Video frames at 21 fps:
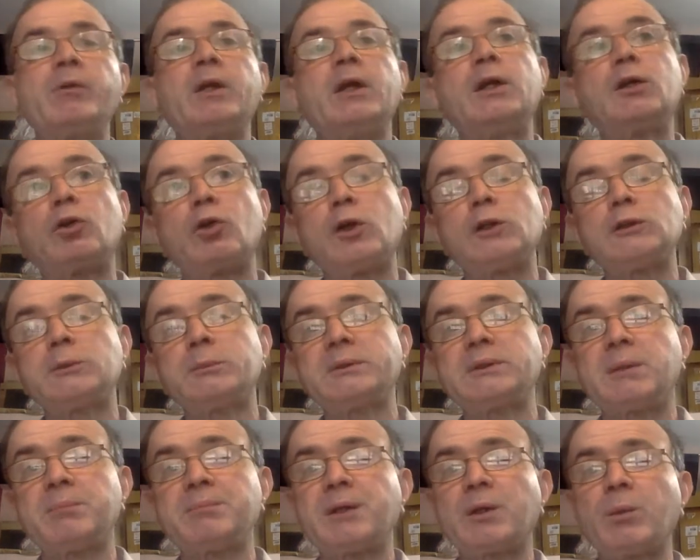It could also be
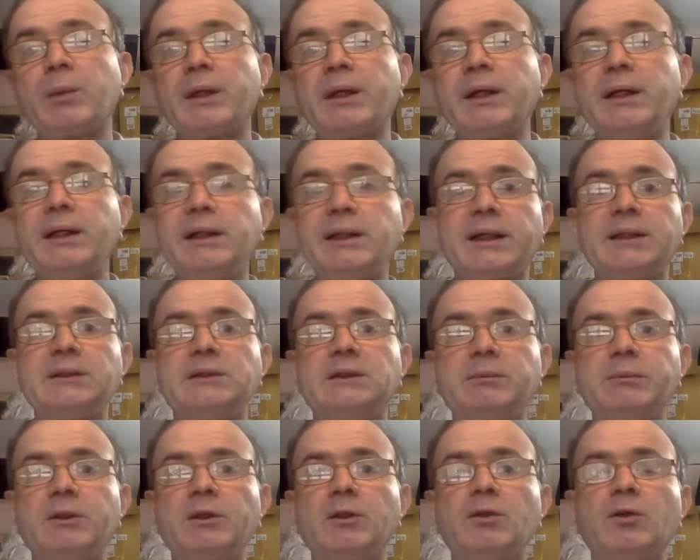something very
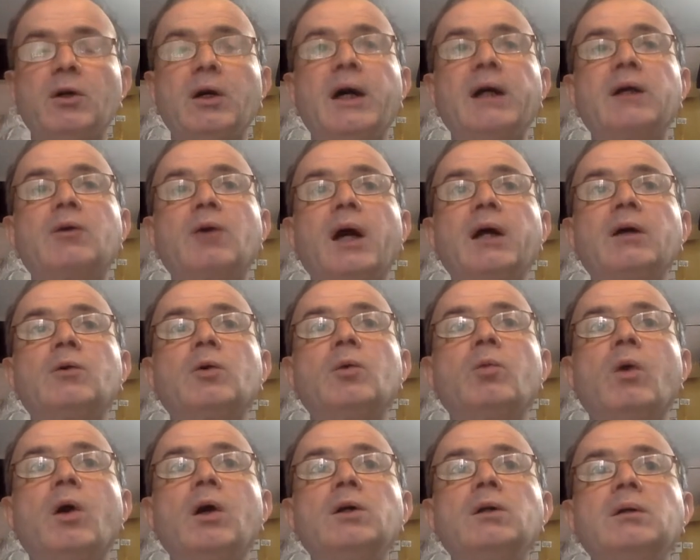intangible, you know, I would
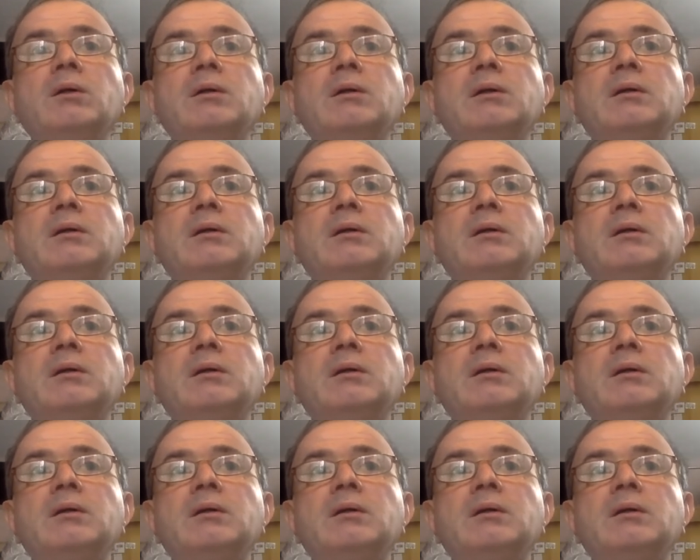want